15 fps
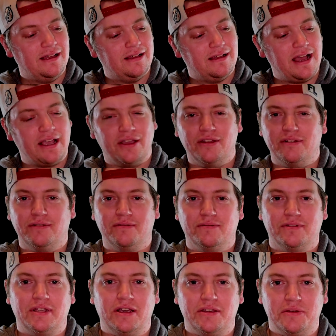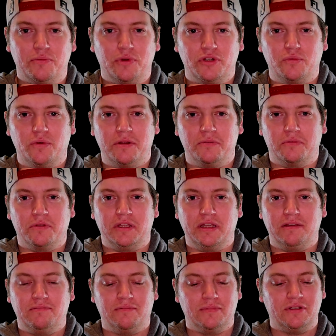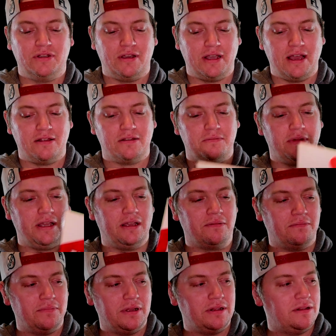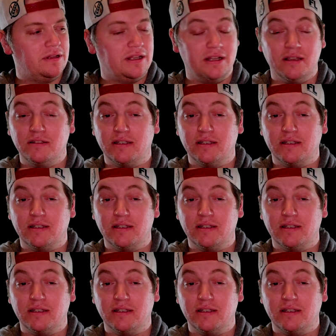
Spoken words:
I couldn't tell you which one really stuck out to me, but it does